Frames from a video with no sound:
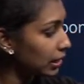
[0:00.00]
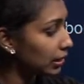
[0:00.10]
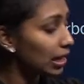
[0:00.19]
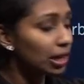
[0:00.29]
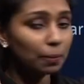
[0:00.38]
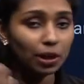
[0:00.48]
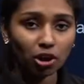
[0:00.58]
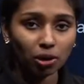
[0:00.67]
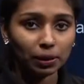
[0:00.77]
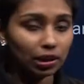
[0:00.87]
Third p
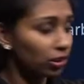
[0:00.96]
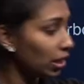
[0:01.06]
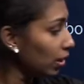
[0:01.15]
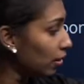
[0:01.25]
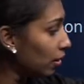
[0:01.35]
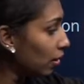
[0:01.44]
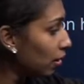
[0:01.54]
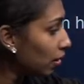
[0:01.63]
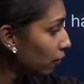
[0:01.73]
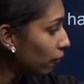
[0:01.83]
orbital or the
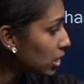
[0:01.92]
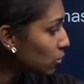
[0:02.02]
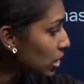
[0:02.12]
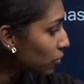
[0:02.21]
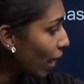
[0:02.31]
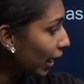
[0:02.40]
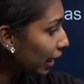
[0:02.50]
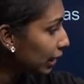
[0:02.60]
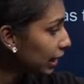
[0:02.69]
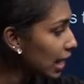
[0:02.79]
which was
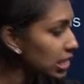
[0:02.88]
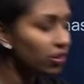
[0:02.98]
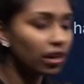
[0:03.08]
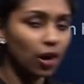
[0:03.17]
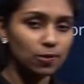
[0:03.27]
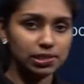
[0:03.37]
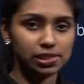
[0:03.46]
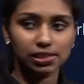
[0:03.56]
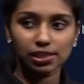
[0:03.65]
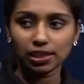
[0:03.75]
vacant in the case of ground
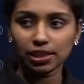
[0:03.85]
state.